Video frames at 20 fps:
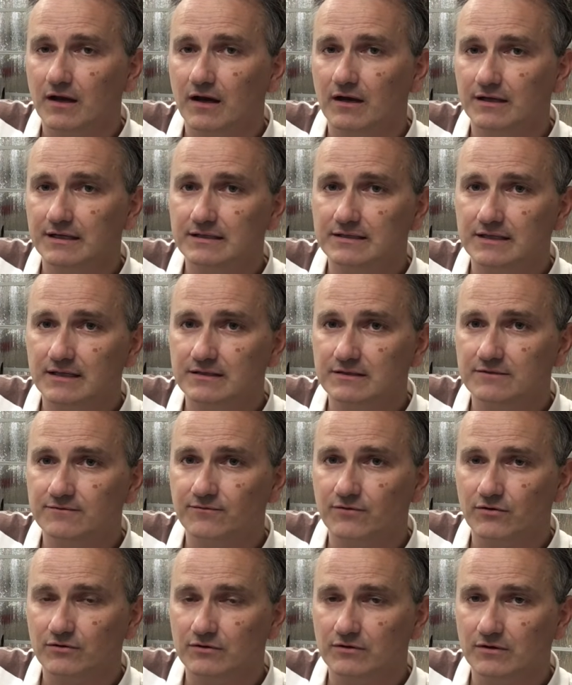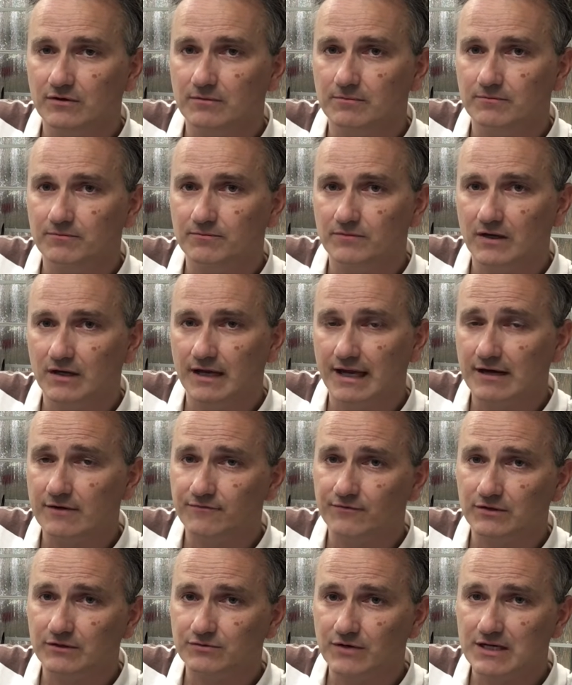intended for the air
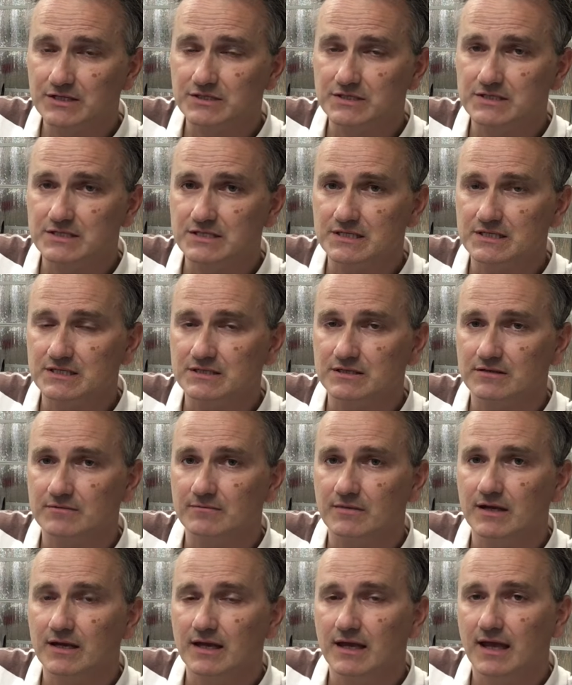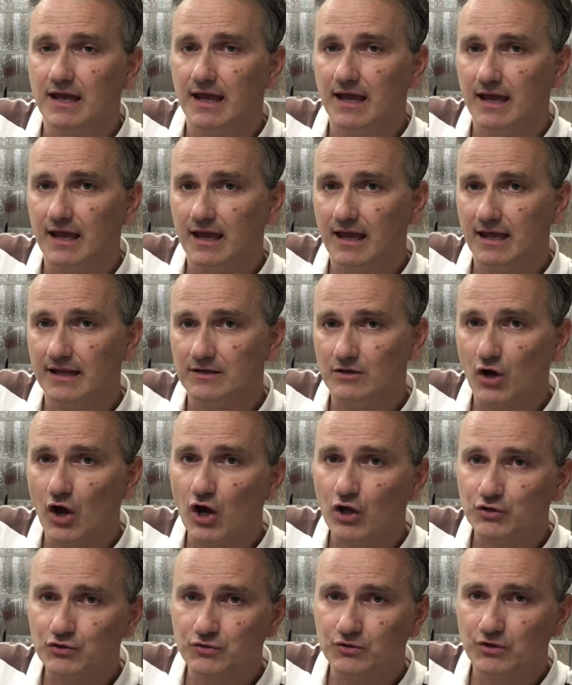filtration system and
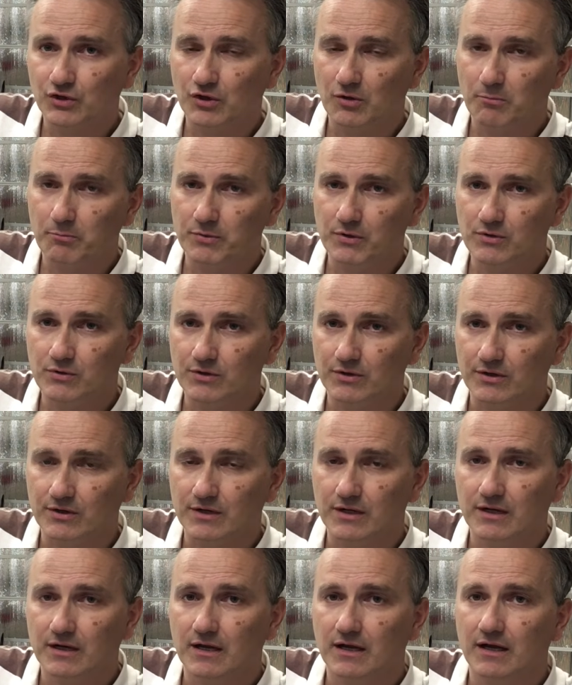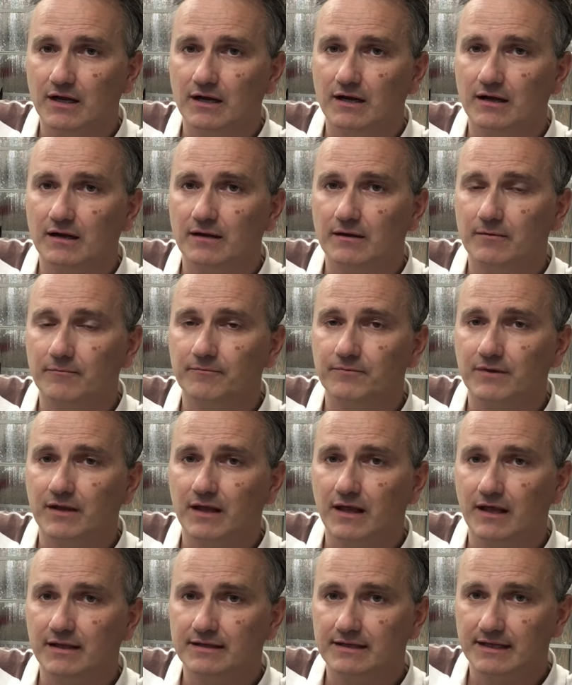onto the computer,
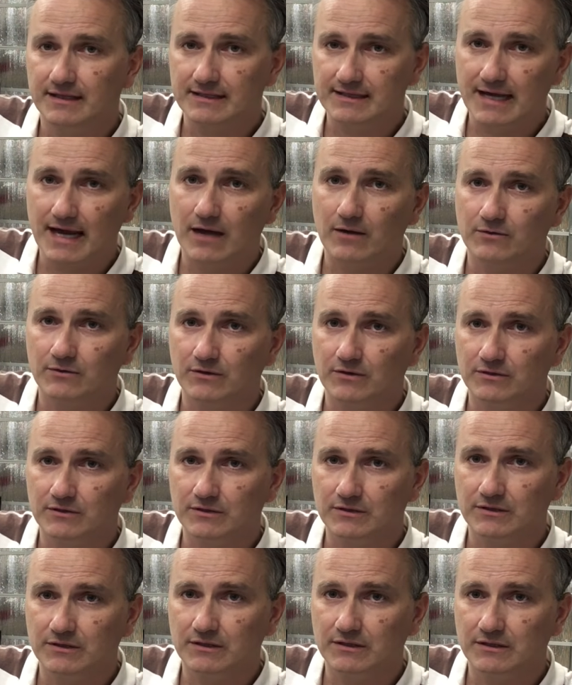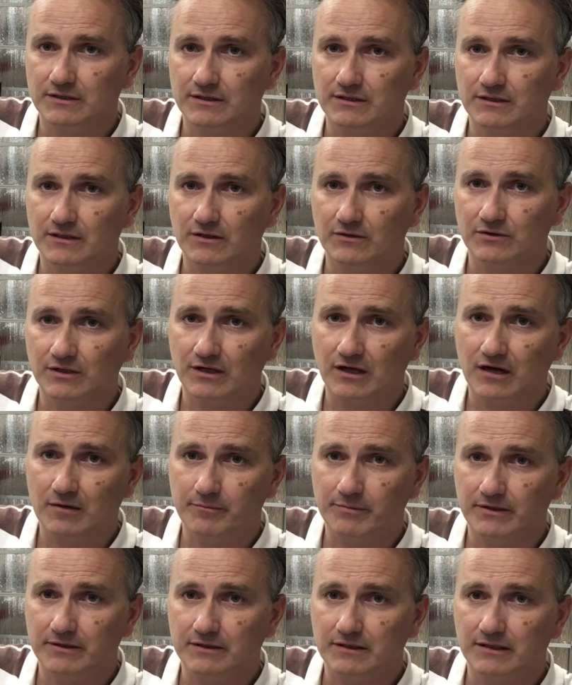and then down on the
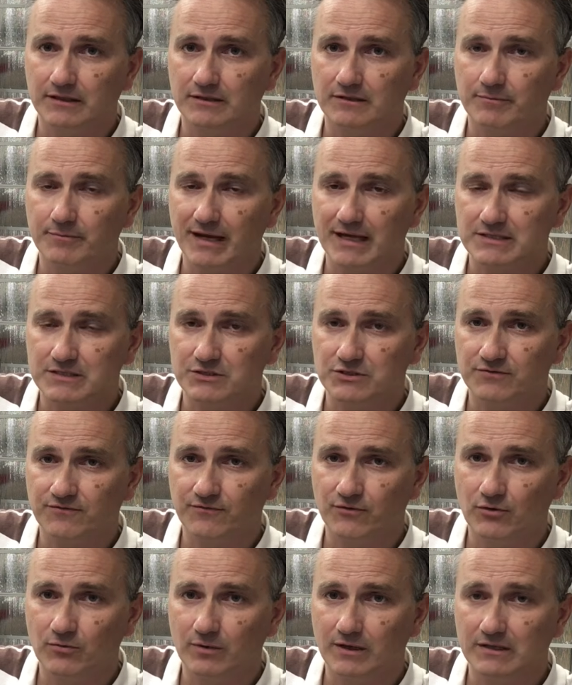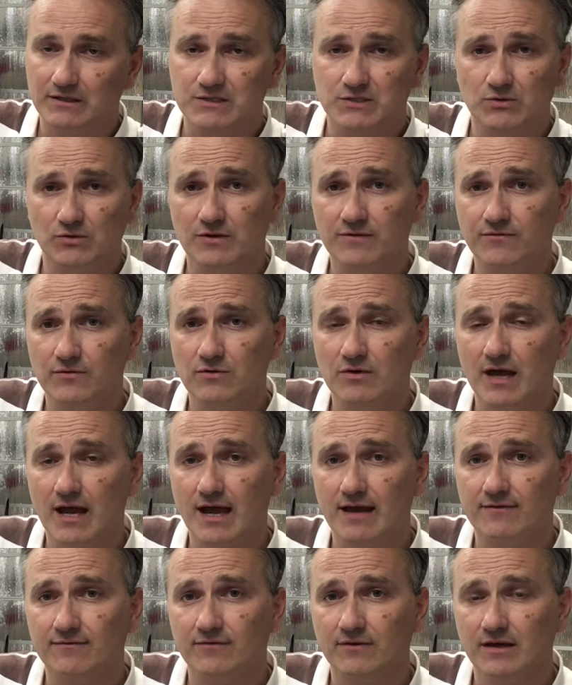carpet in the passenger footwell. So if you
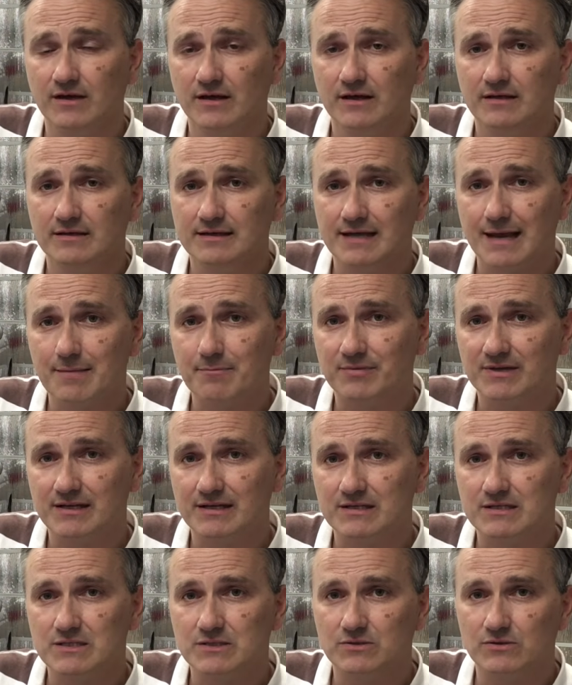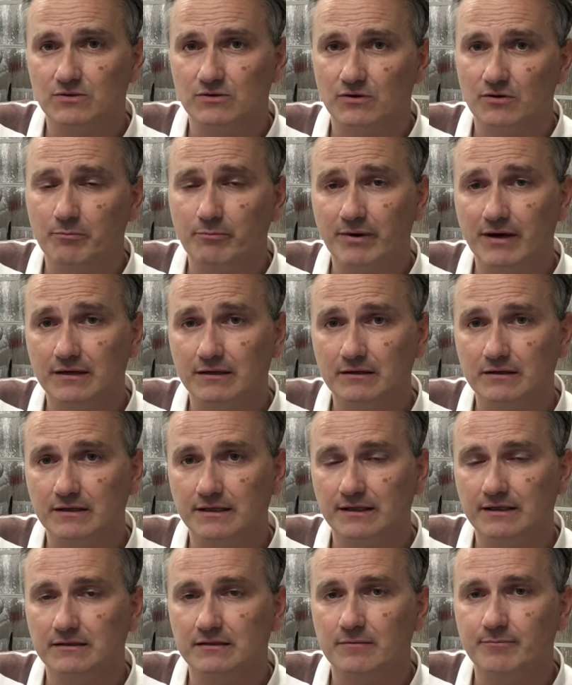have dampness or puddle
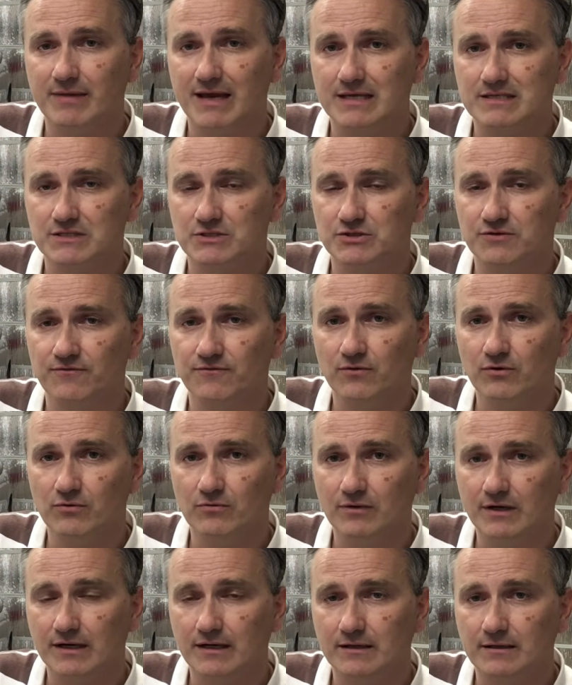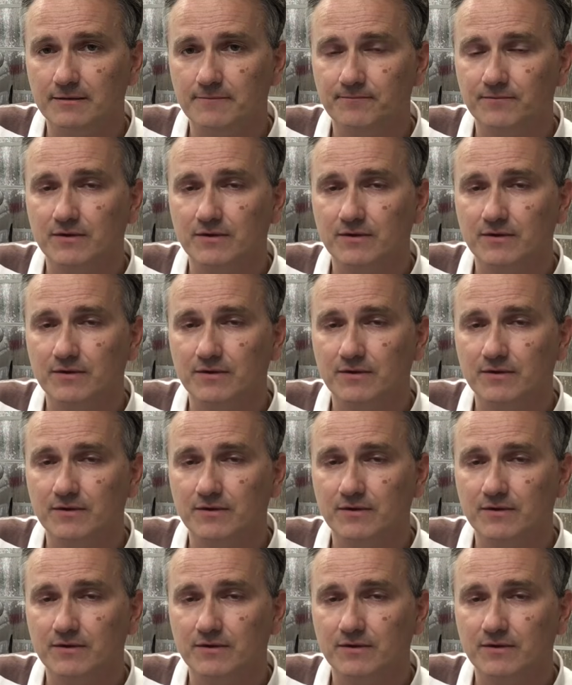in the passenger footwell,